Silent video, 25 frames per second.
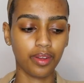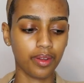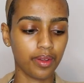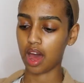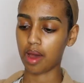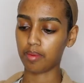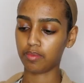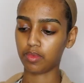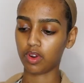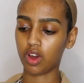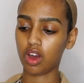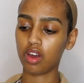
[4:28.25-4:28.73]

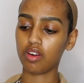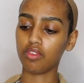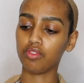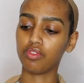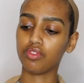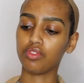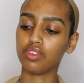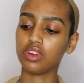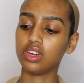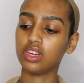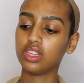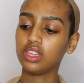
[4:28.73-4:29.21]
I'm
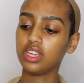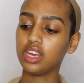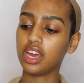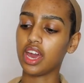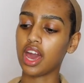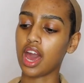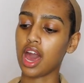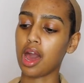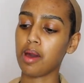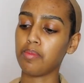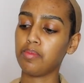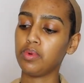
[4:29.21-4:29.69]
not really
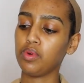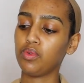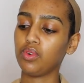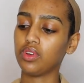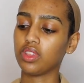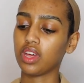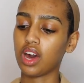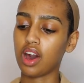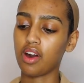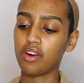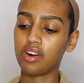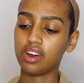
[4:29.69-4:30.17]
happy
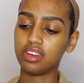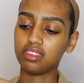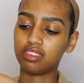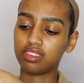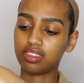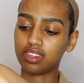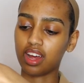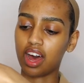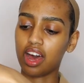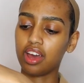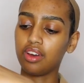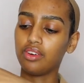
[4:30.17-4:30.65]
with how I
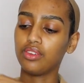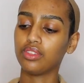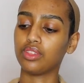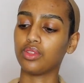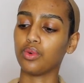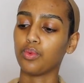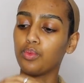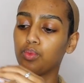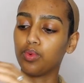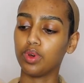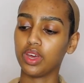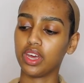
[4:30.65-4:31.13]
styled
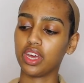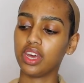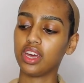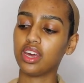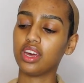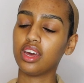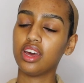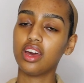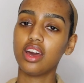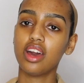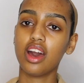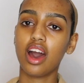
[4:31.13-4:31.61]
the
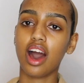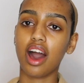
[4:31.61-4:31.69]
wig.